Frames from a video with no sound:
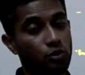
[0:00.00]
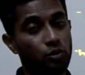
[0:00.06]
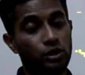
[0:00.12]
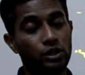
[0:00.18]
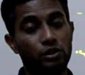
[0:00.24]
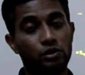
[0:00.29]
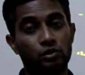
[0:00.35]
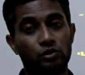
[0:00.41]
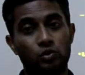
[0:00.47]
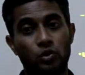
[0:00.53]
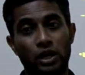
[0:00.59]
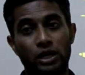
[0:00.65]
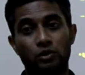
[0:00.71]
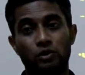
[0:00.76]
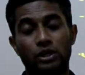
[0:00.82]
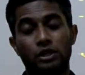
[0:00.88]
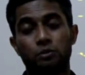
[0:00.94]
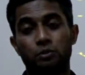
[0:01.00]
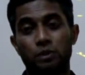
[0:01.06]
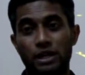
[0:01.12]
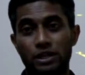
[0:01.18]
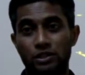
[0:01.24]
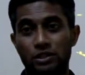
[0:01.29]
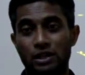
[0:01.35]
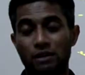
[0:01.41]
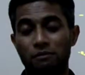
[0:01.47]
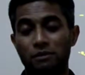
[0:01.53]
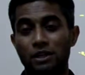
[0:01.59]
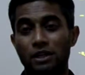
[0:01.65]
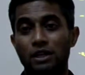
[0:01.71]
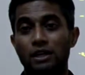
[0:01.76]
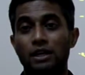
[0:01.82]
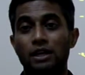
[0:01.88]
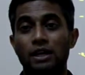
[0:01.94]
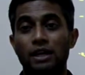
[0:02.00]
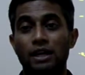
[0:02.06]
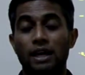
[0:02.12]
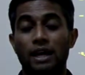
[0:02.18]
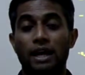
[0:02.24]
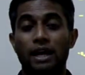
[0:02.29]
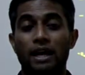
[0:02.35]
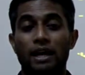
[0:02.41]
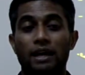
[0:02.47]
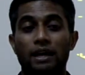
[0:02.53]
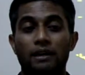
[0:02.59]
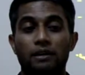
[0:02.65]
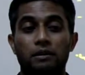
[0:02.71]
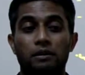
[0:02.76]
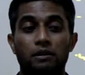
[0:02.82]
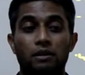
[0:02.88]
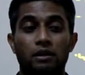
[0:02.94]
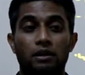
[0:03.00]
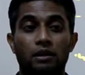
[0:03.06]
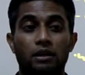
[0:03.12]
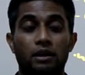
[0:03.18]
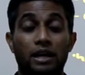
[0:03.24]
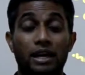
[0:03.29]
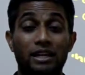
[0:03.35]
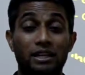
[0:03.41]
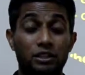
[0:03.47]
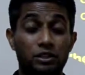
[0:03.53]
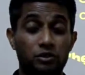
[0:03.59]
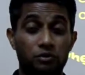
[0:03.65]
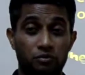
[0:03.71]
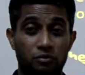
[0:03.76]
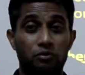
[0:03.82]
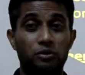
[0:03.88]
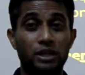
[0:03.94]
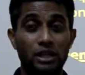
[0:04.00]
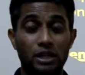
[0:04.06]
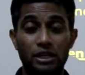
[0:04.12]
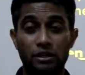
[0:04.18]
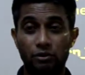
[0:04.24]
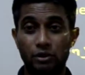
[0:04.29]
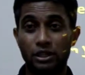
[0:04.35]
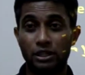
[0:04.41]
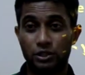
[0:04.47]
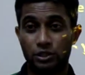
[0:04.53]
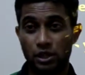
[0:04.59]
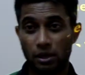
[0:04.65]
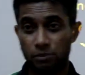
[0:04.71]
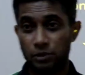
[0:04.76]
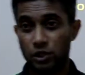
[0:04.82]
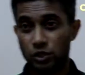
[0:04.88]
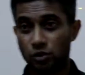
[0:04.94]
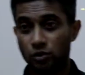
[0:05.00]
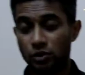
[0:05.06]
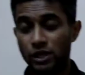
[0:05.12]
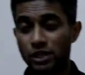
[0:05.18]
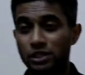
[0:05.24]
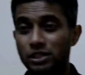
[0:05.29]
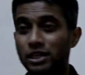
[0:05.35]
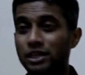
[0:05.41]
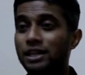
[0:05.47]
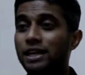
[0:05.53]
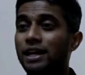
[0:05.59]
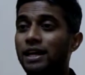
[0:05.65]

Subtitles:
when you're trying to explain something and it's really subject oriented.